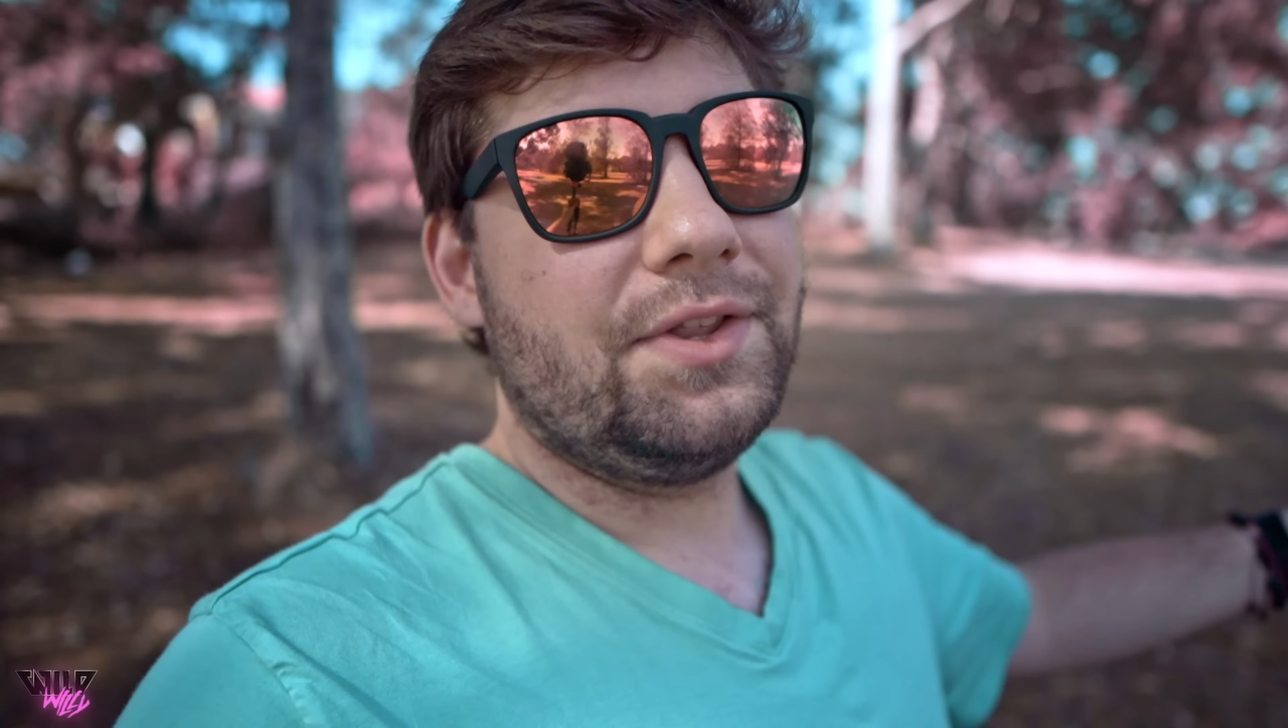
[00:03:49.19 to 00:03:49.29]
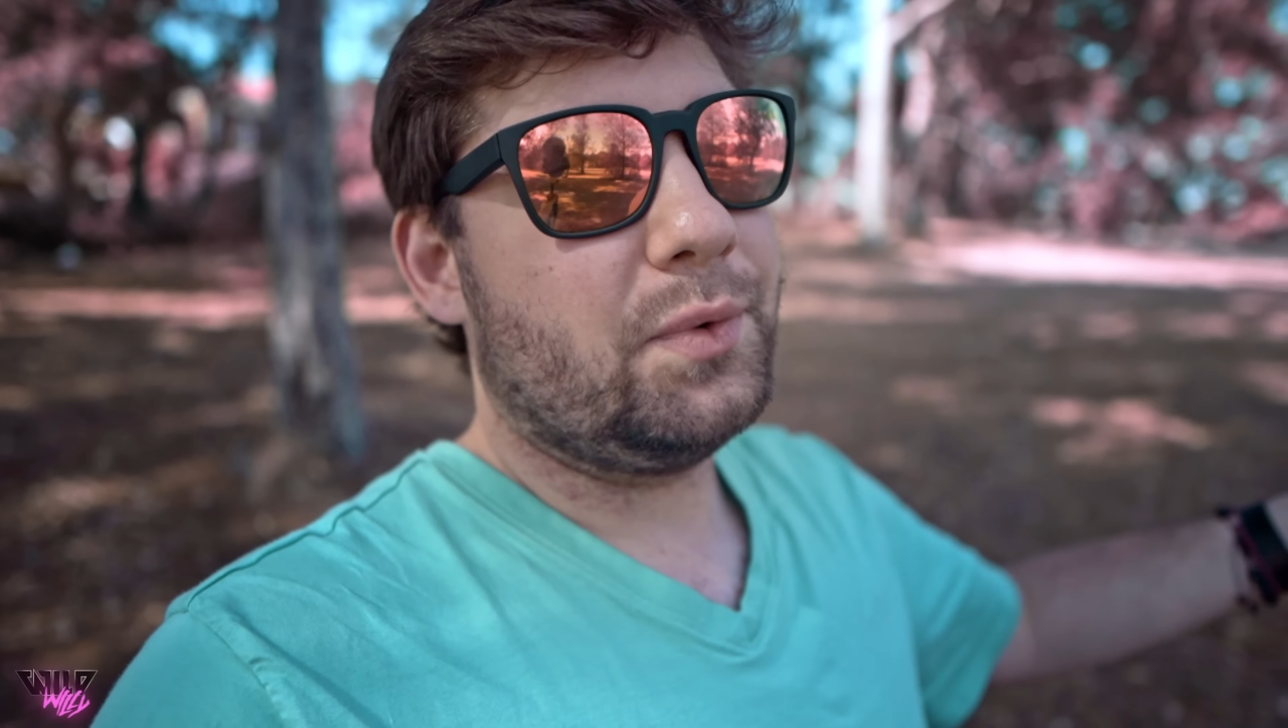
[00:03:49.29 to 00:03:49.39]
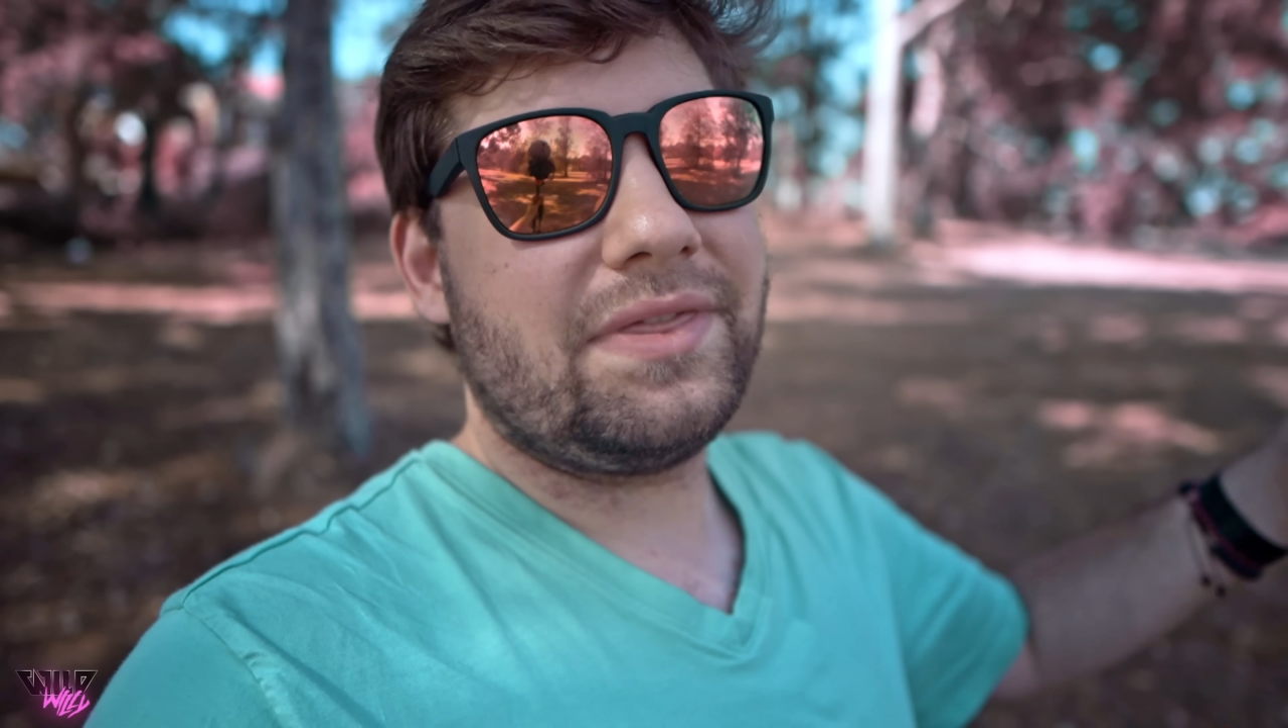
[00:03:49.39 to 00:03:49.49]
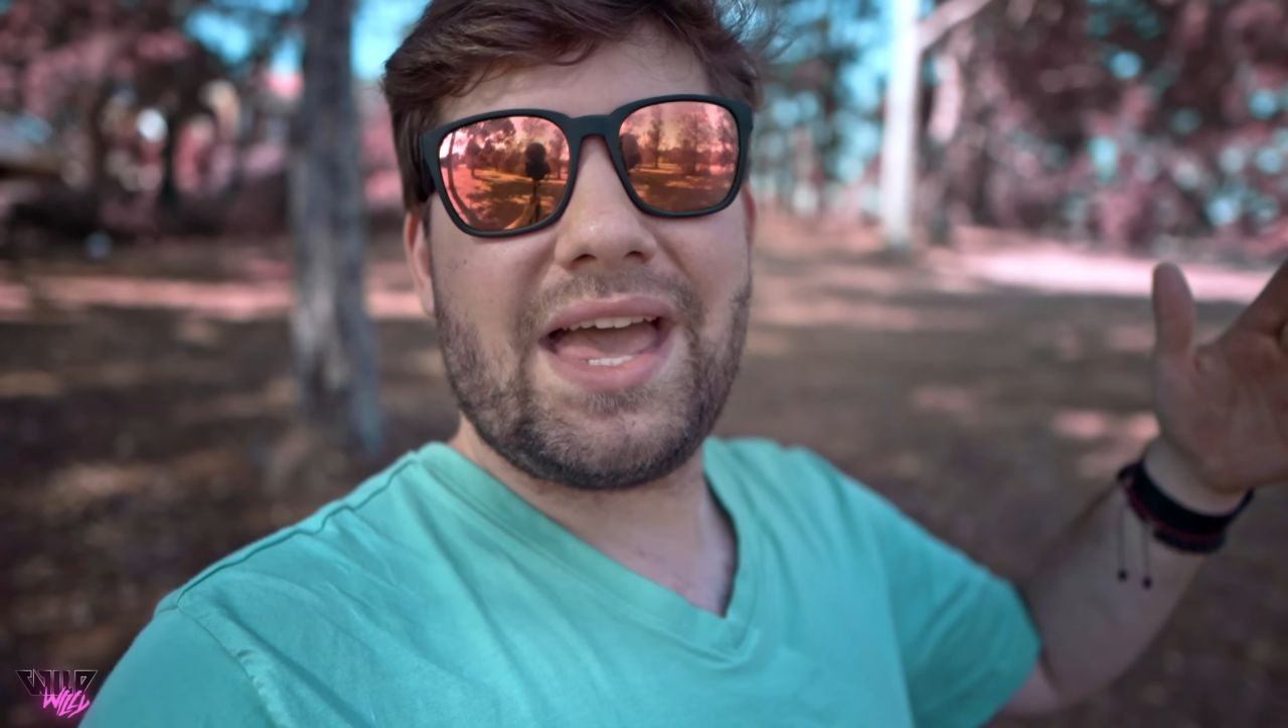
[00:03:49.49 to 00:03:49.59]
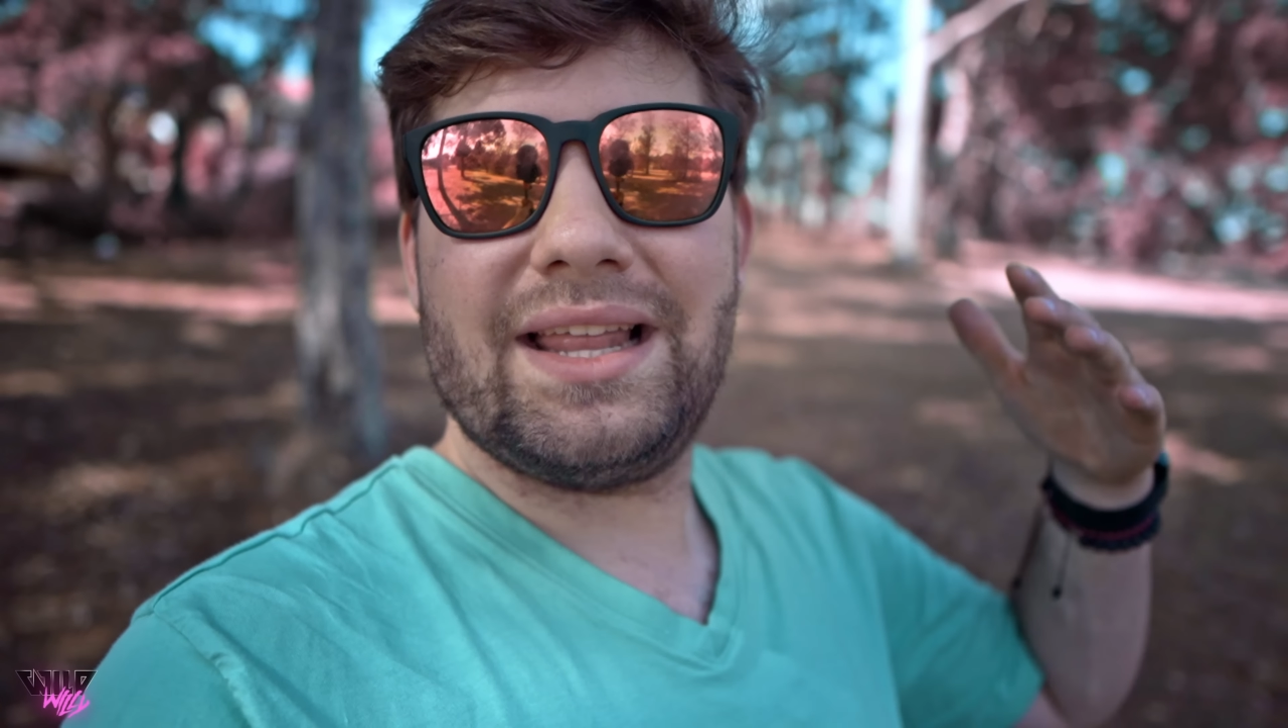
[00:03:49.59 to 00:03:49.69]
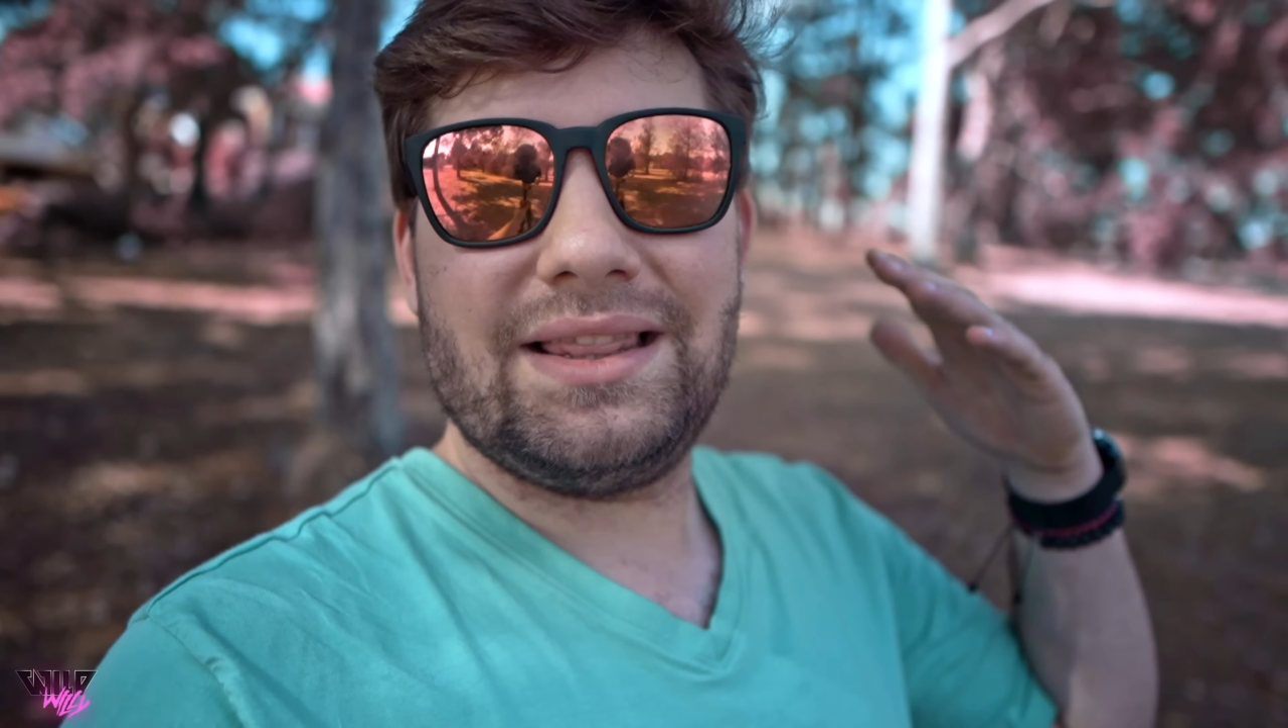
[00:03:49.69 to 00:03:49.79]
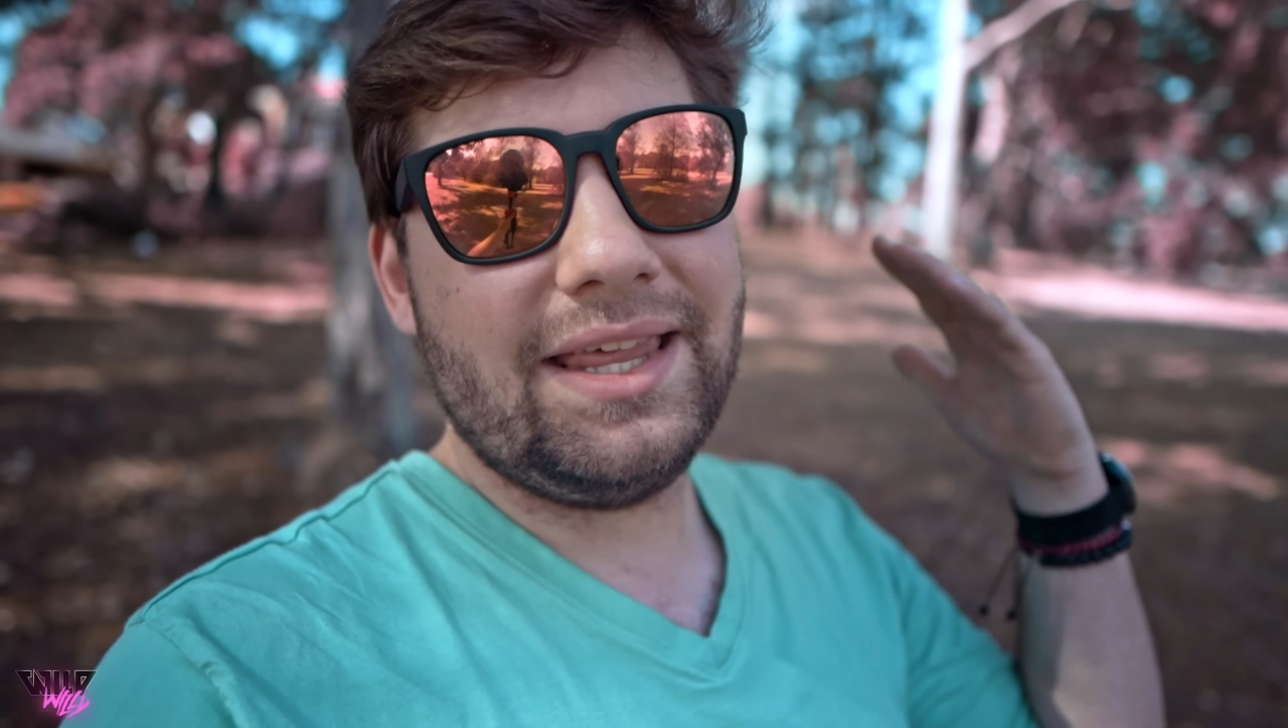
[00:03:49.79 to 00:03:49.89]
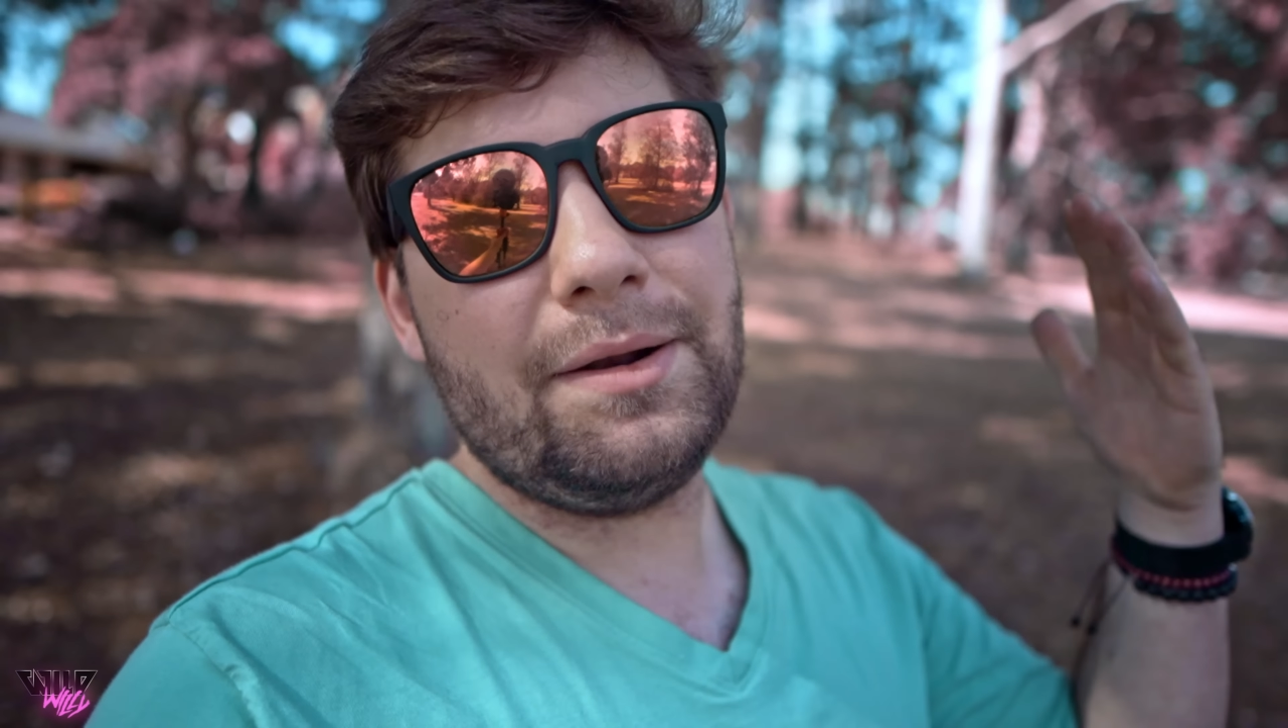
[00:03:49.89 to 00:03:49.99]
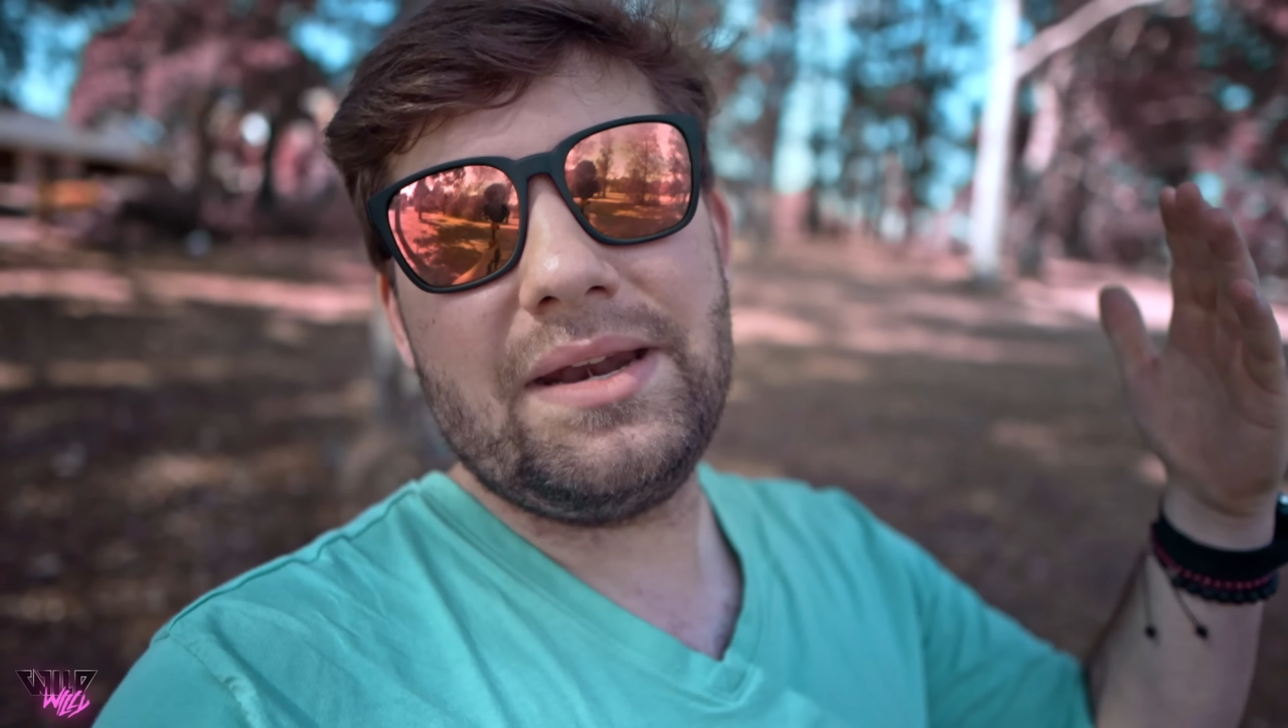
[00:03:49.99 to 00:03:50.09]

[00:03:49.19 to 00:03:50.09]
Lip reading: So with that little